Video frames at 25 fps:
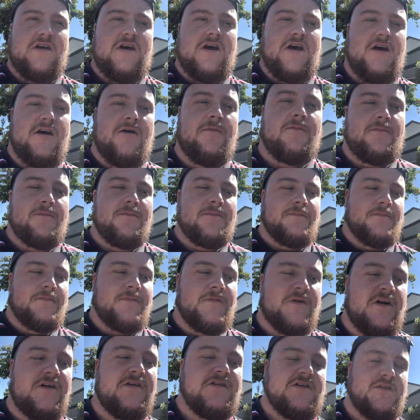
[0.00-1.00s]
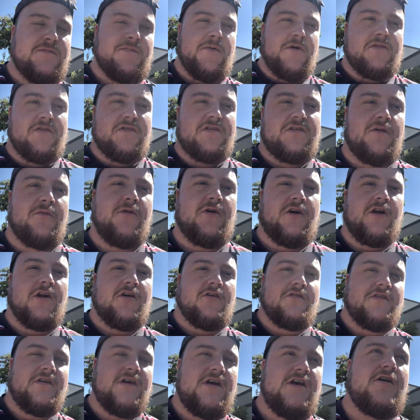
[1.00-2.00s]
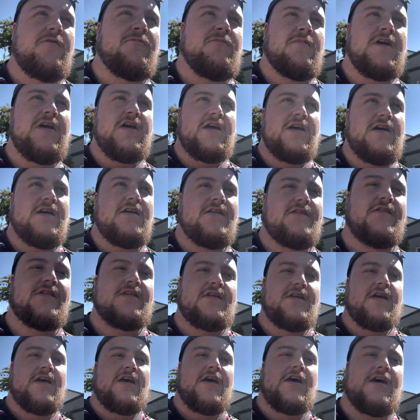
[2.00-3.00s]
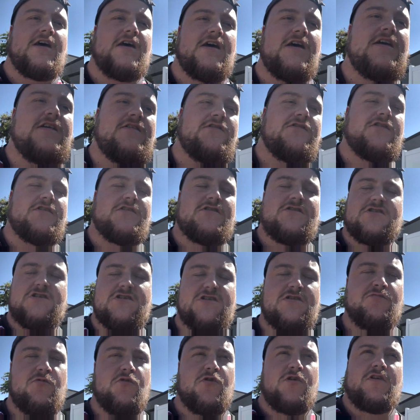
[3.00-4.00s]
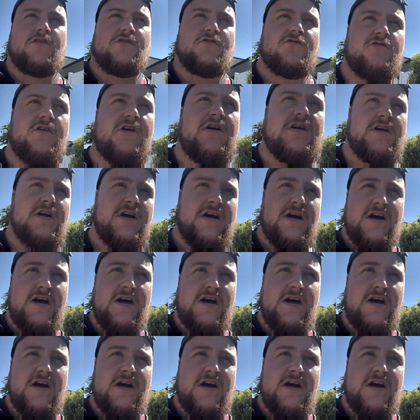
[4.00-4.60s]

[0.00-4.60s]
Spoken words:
I just spoke to someone close to him. He is injured, just a small injury.